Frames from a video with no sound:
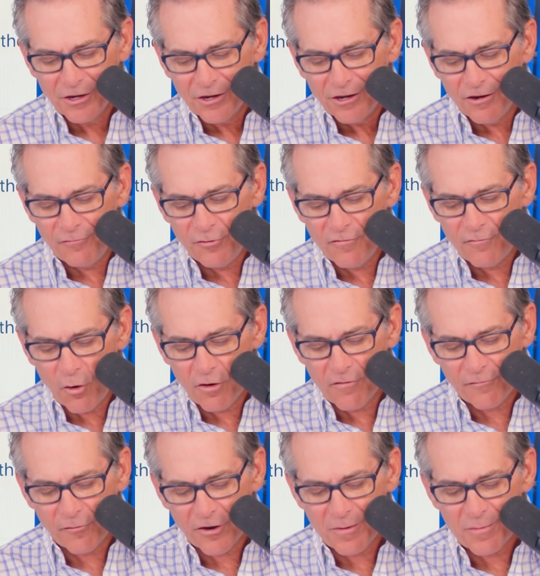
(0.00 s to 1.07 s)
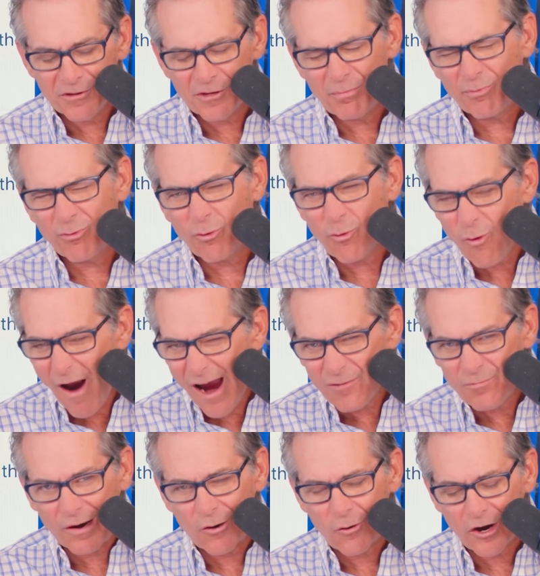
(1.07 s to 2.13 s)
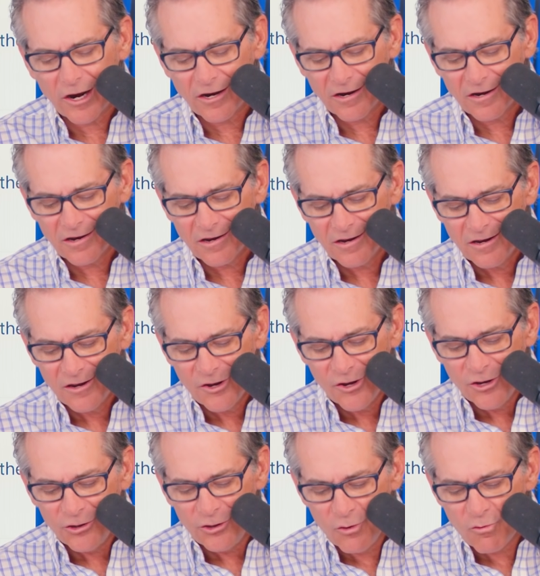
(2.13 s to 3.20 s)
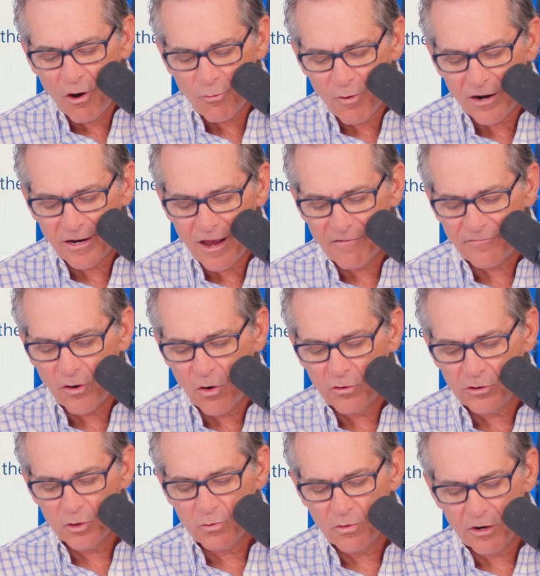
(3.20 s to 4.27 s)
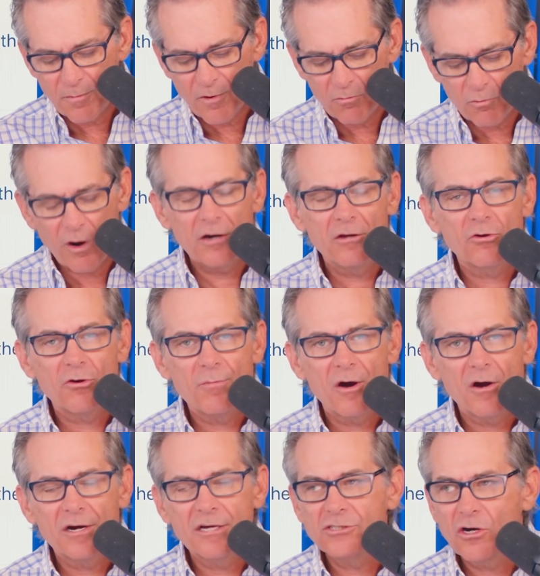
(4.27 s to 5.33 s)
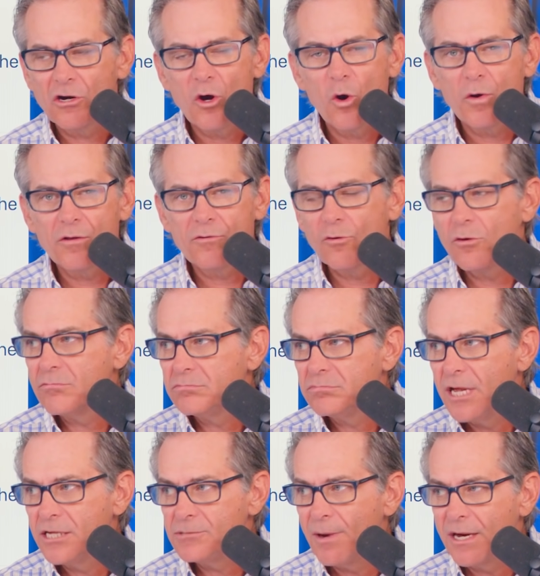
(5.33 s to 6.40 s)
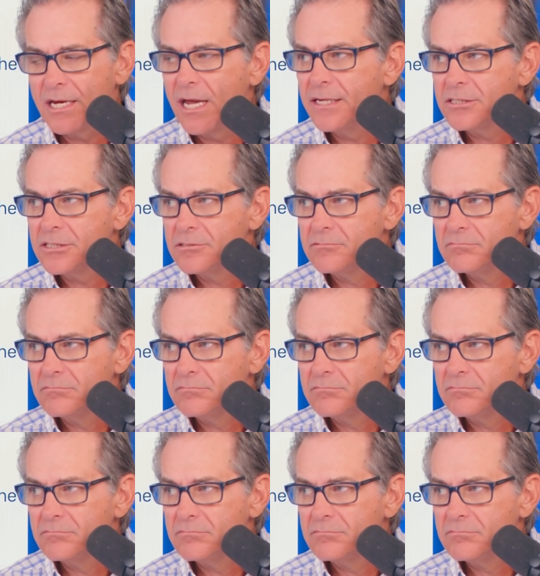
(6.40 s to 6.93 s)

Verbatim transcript: If you voted for him in the primary, you already have no what regular Americans are going through. That's my guess.